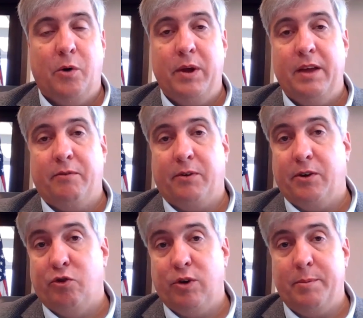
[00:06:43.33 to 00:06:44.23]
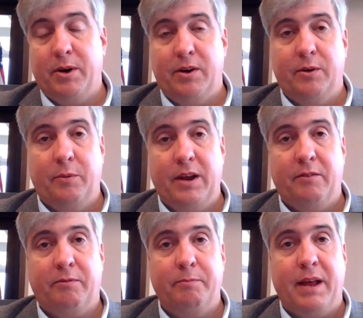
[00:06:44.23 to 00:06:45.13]
We have
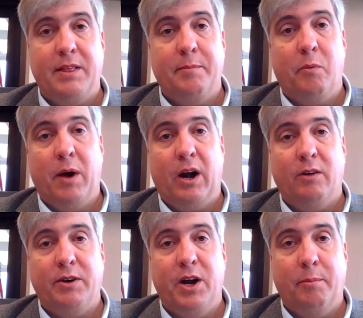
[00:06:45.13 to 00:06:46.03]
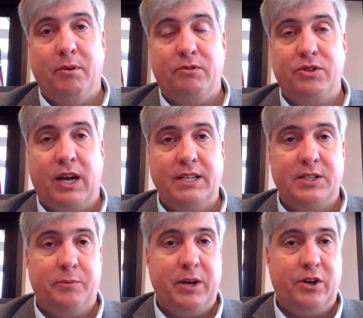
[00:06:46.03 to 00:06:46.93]
made them aware of a number of
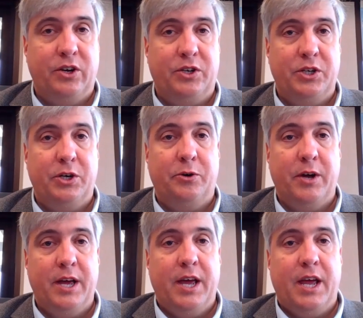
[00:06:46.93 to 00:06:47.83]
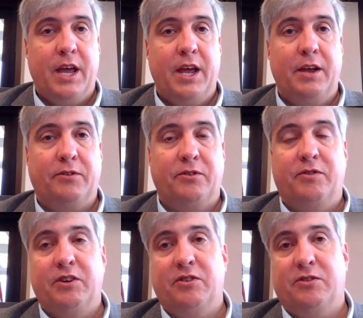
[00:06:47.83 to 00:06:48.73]
sites that we could do. If
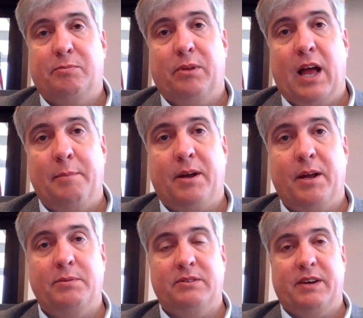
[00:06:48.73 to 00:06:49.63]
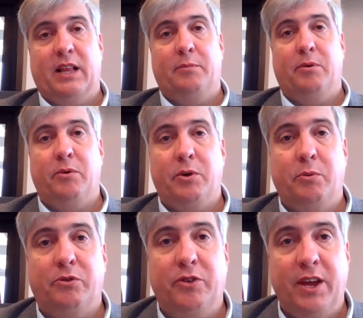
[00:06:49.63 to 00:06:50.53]
sufficient supply becomes available, you
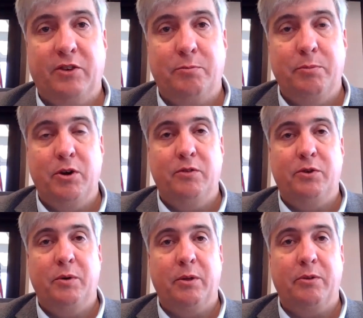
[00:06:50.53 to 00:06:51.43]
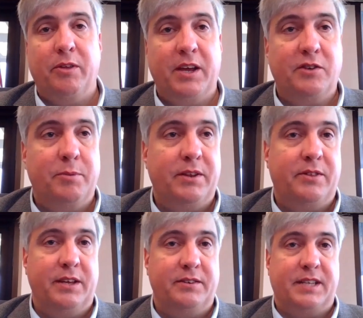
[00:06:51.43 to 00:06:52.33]
will see us move to other things. But
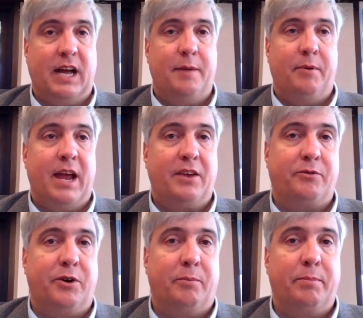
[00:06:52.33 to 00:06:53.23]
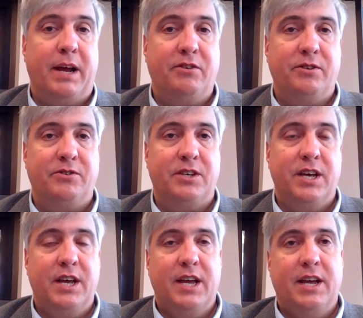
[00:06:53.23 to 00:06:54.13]
at this time, we ask for your patience
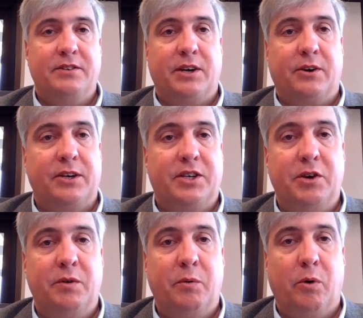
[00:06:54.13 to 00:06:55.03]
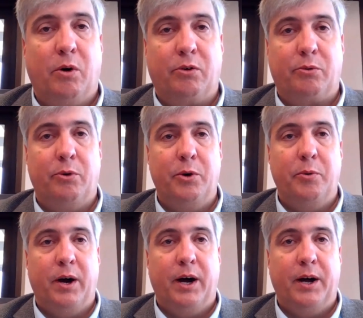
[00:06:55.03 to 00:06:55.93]
as they're continuing to work
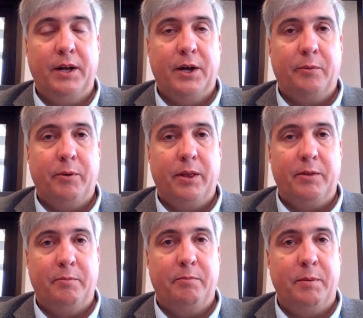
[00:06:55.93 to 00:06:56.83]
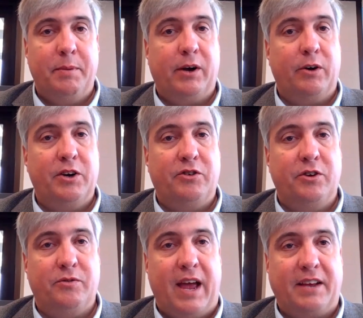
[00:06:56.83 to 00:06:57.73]
through really the bigger
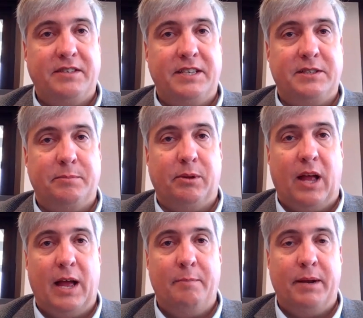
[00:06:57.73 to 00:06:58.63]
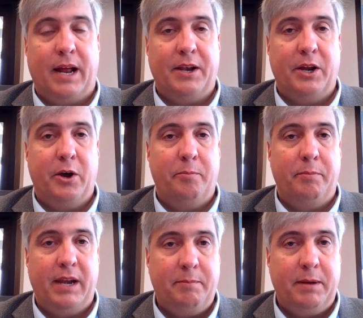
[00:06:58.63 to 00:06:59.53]
issue is vaccine supply. But I know
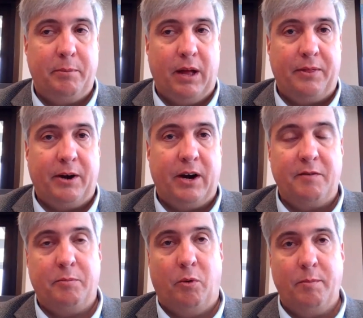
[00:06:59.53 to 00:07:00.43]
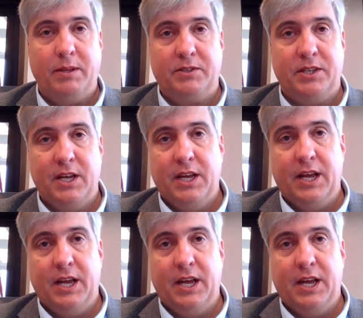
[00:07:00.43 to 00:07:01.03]
many people out there have appointments.